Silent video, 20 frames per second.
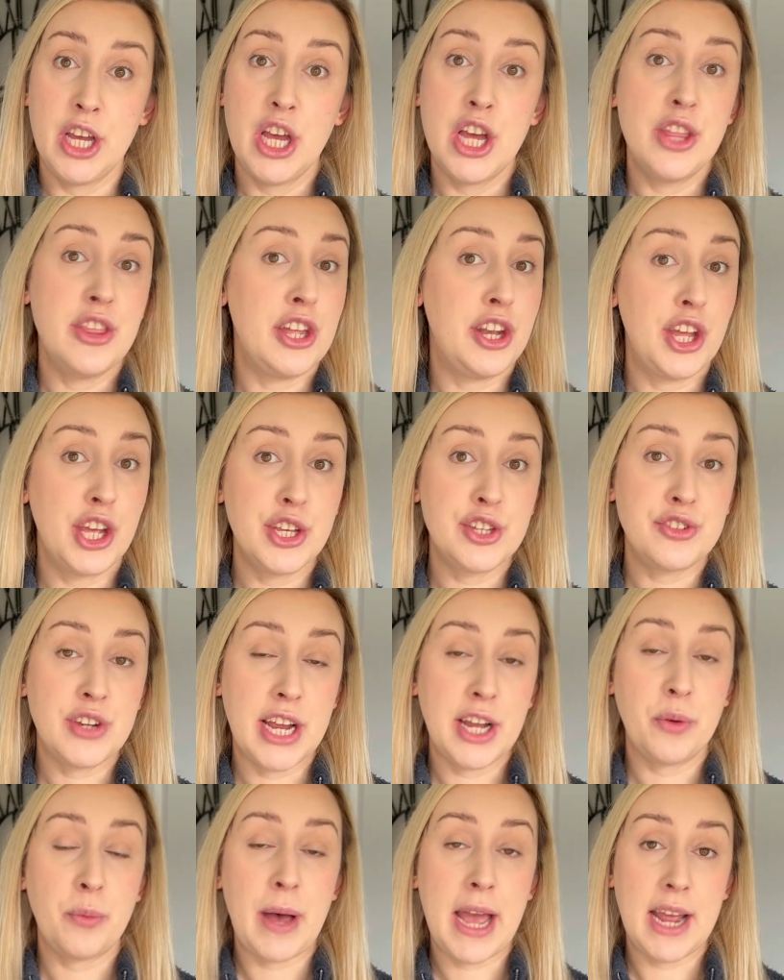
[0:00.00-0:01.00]
They knew straight
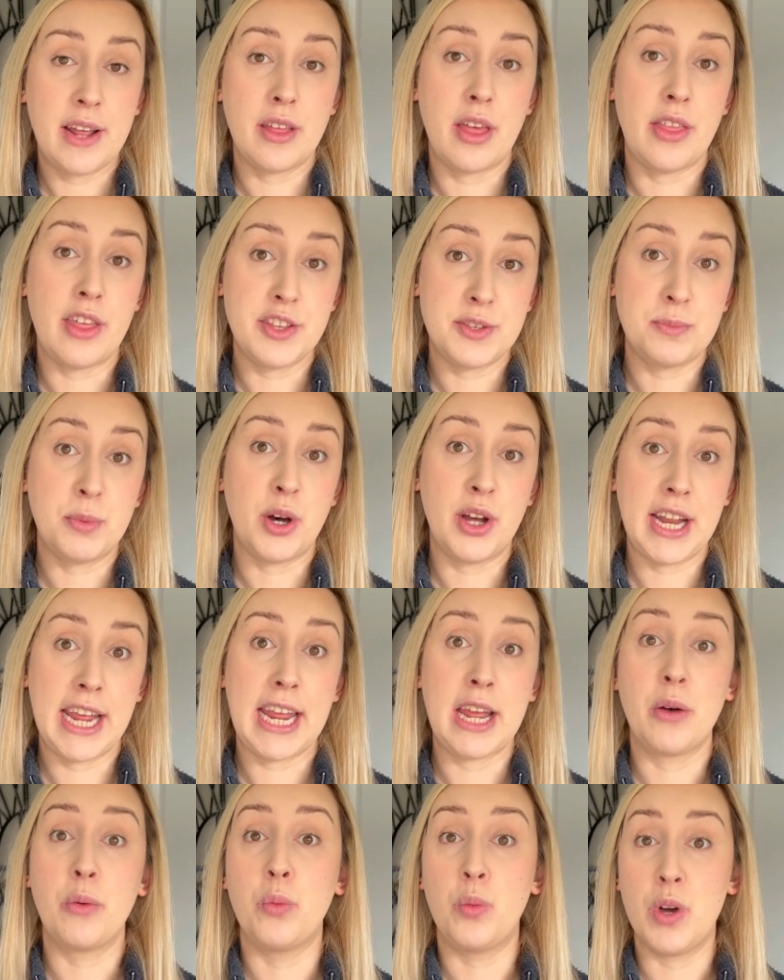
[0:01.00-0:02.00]
away that this
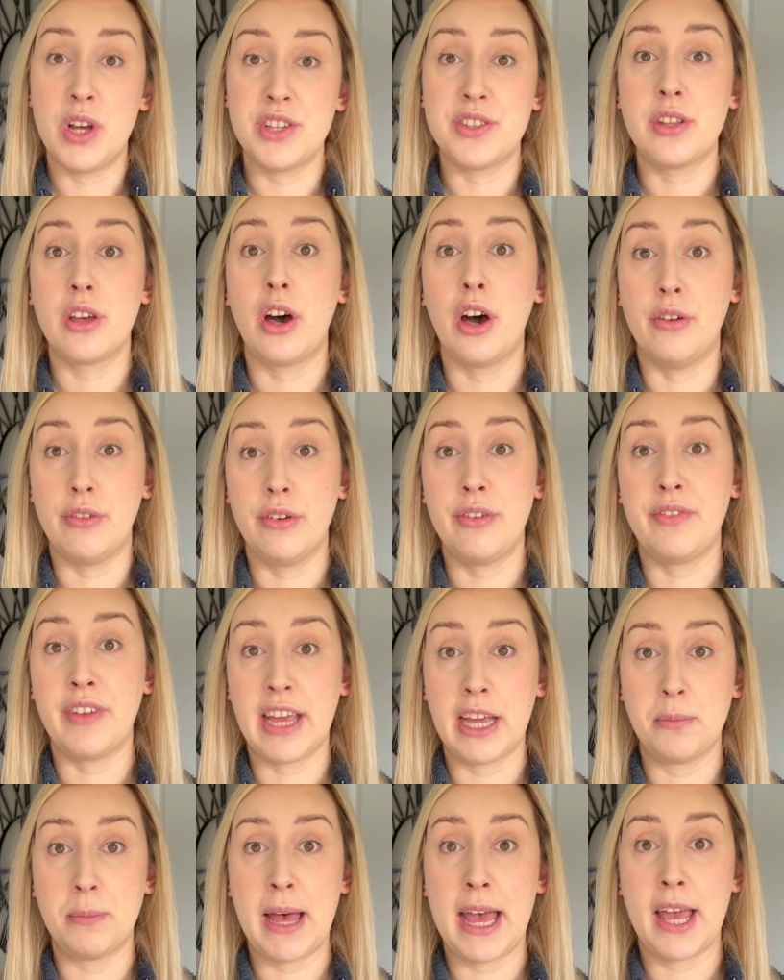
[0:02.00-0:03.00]
body was of a
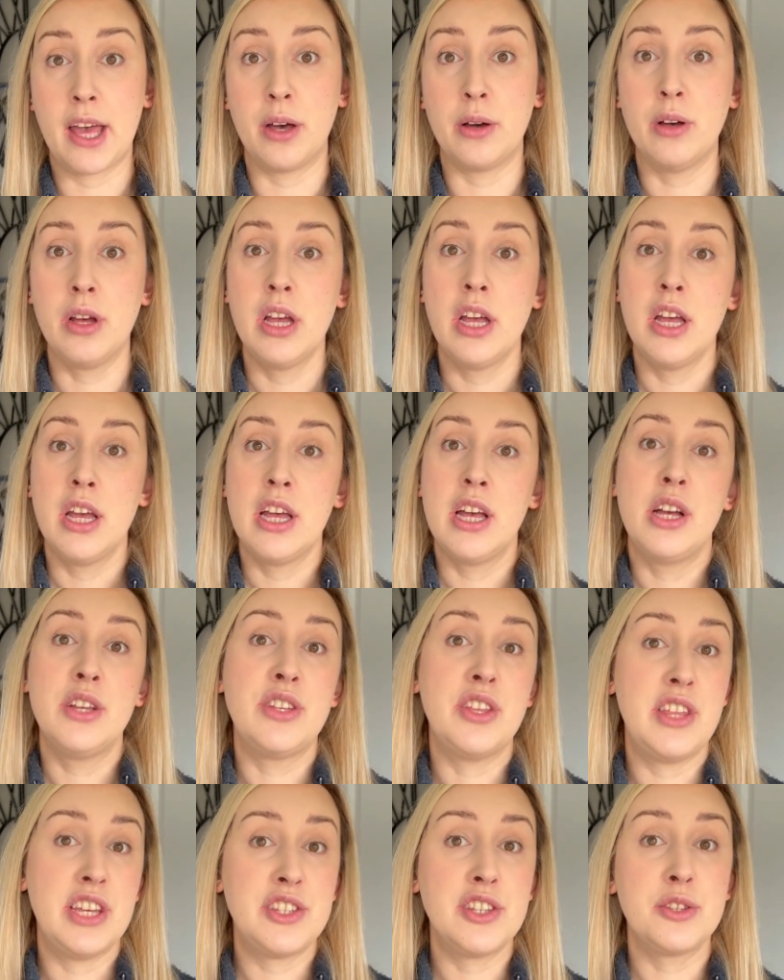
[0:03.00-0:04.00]
female. So
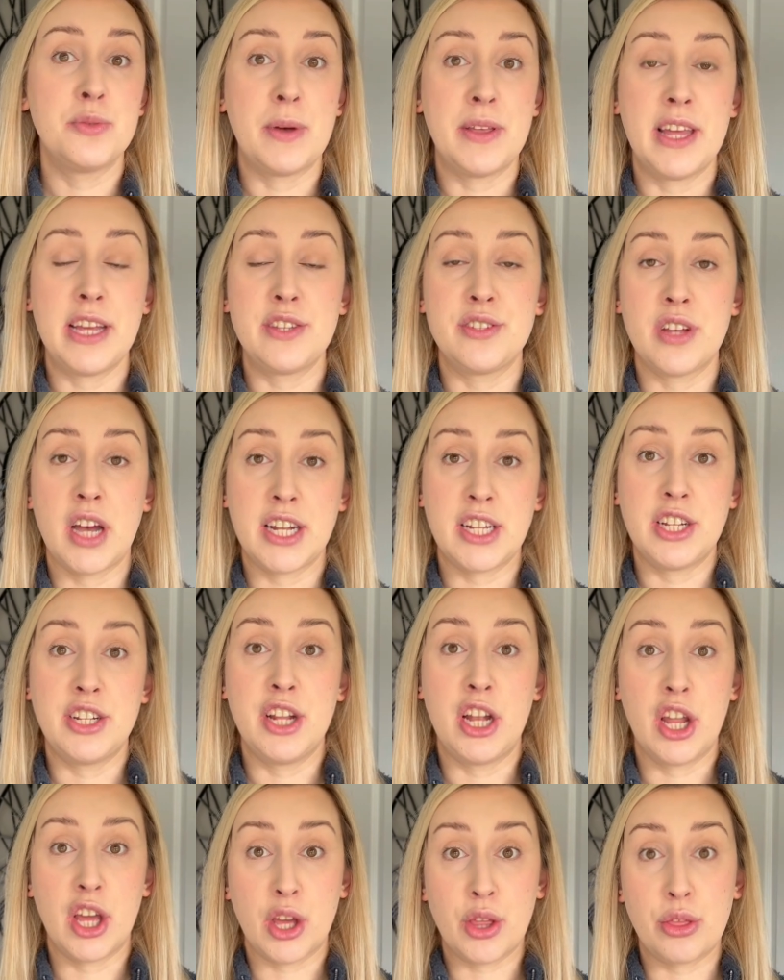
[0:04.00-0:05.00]
this is when they started to
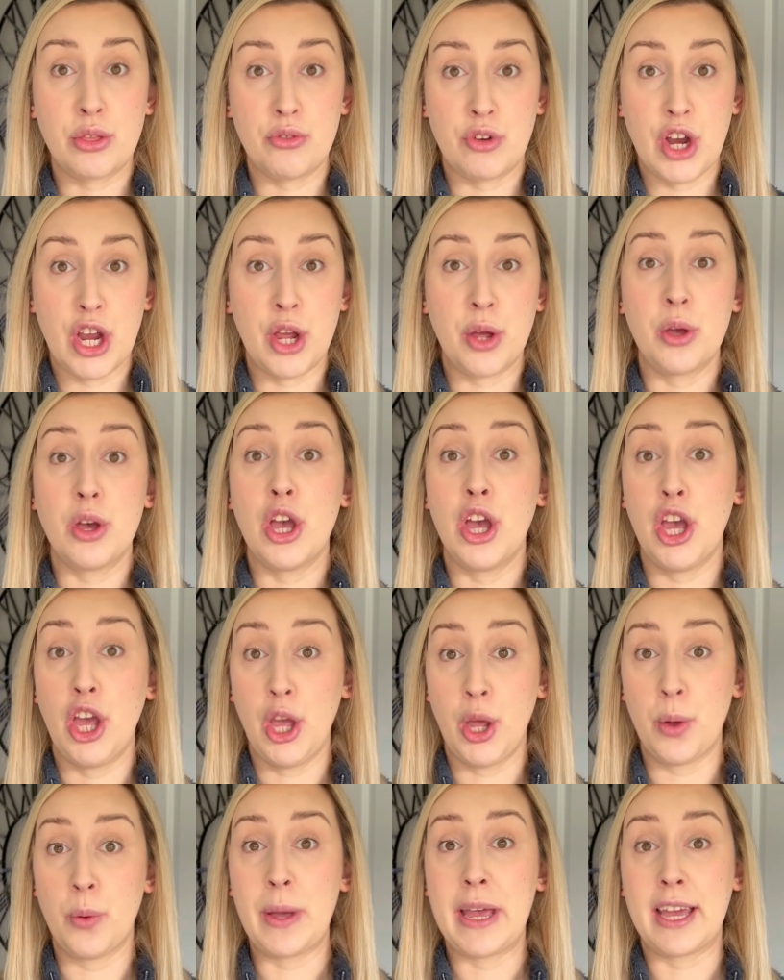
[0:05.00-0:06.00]
look through
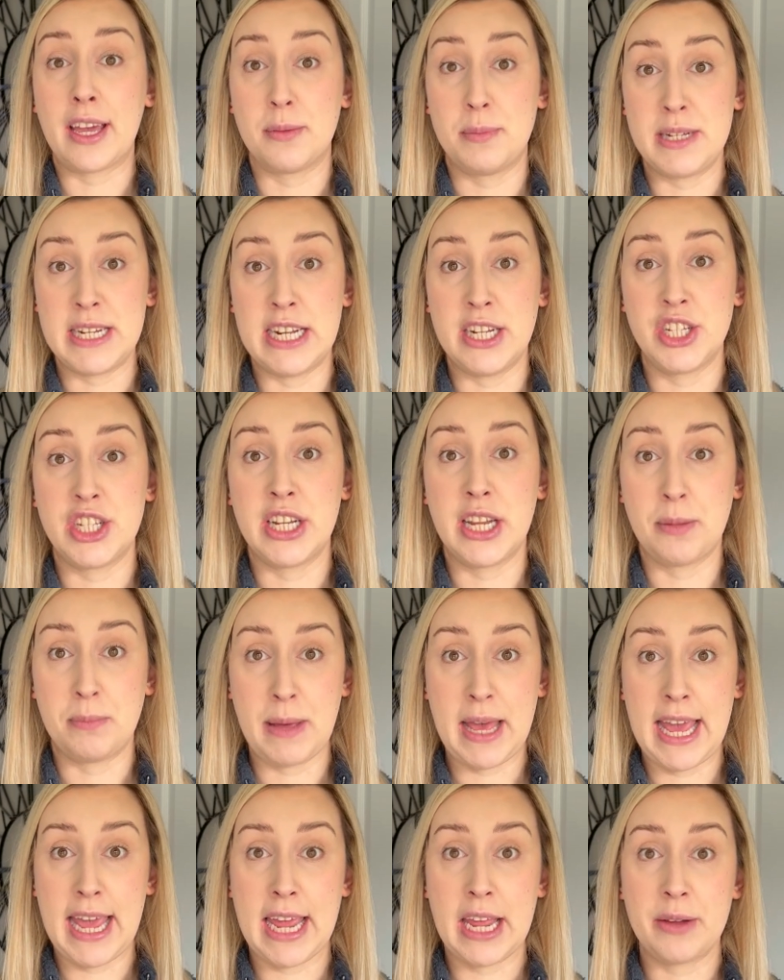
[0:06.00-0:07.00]
who it could potentially
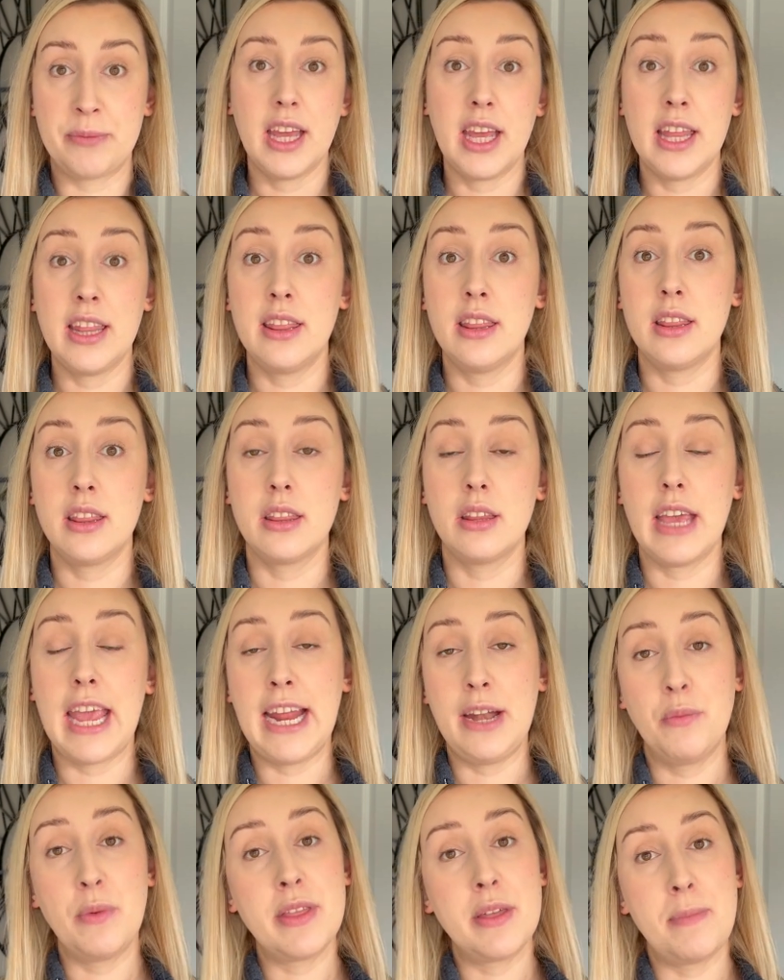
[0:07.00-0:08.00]
be. In
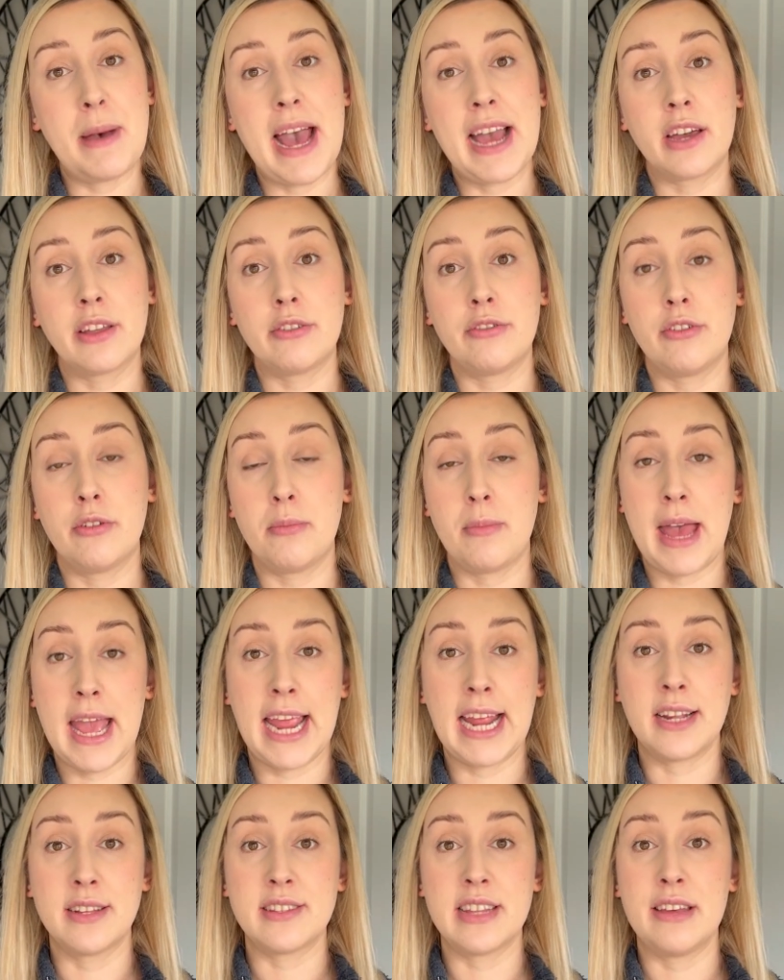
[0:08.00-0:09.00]
with the bag of the
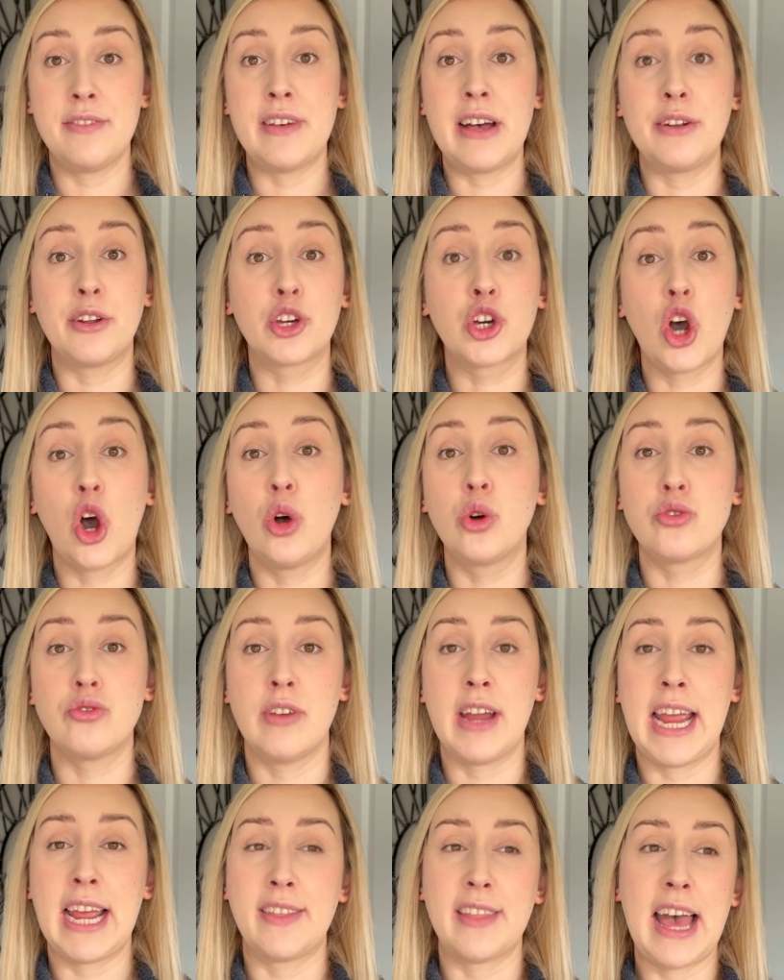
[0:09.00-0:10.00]
remains, they found a gold
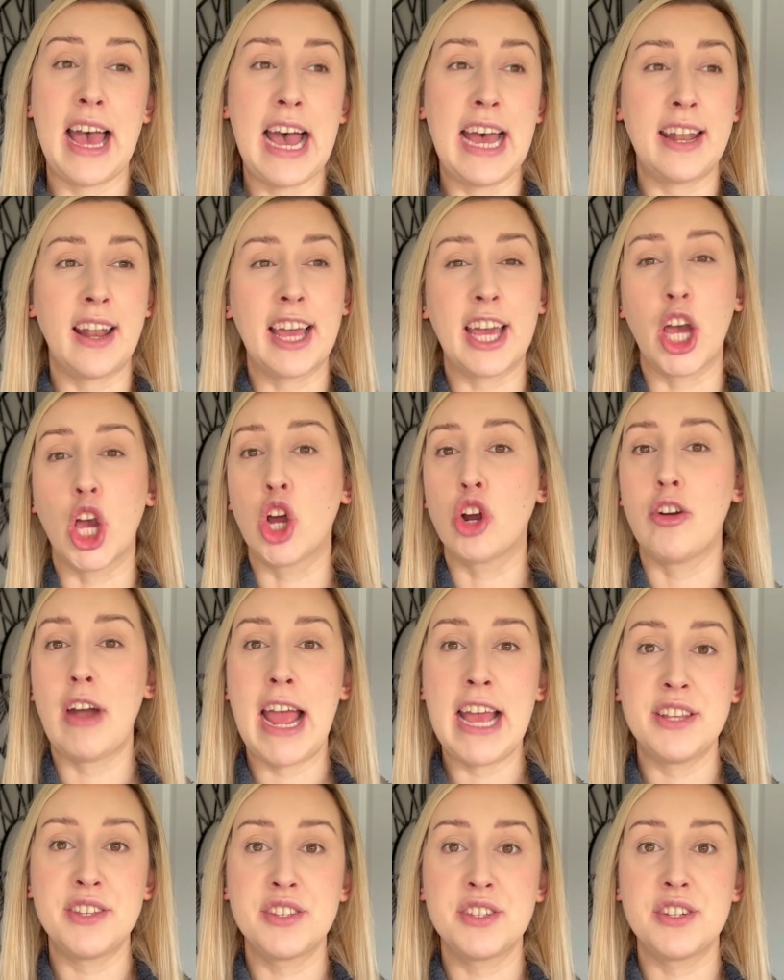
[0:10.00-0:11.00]
ring that had like a
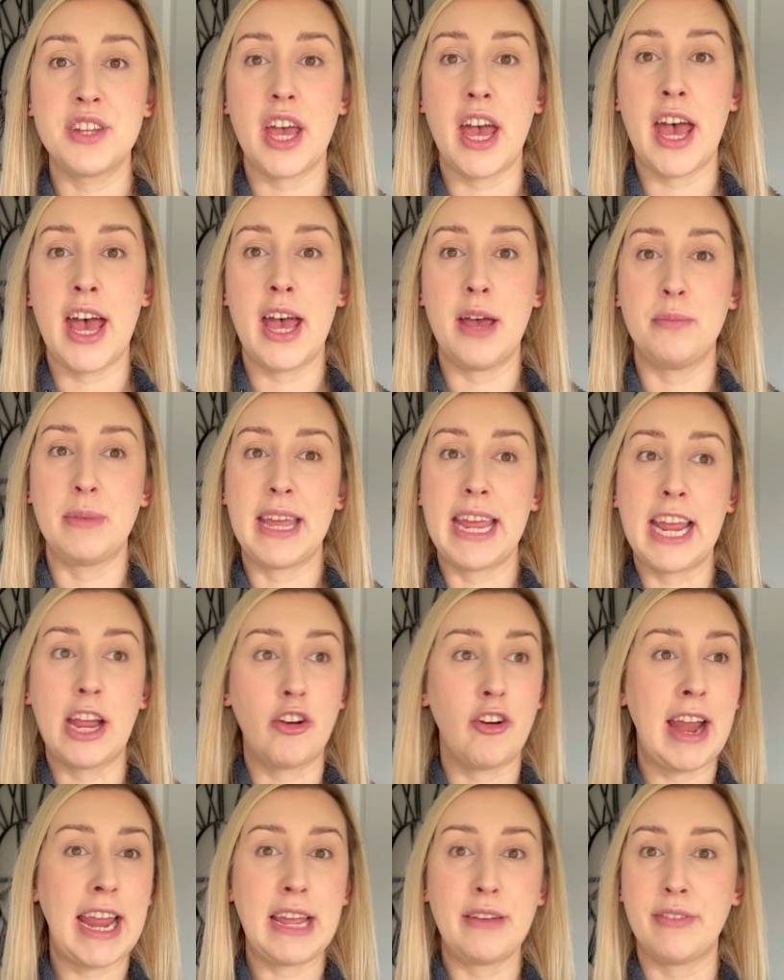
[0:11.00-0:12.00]
crest
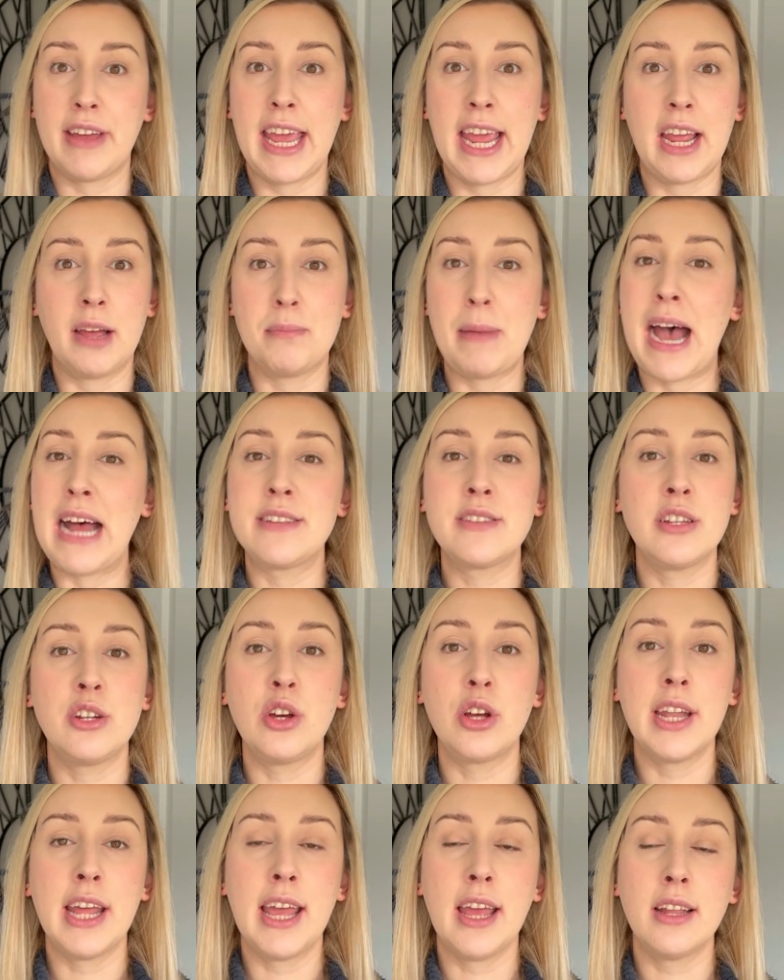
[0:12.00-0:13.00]
engraving pattern
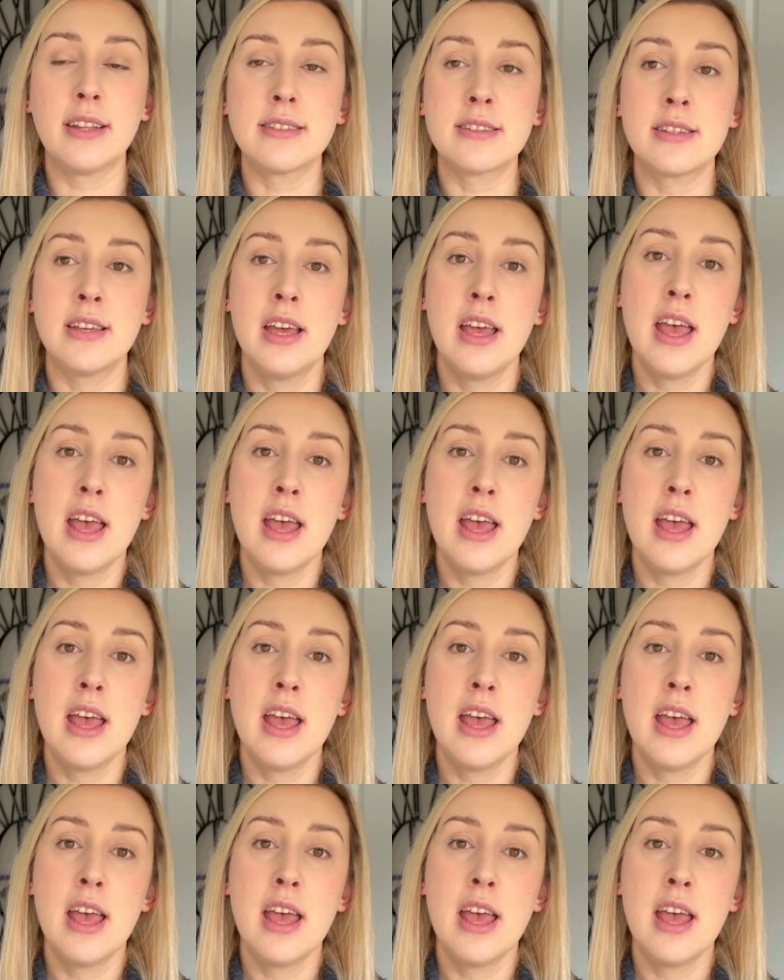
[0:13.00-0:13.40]
on it.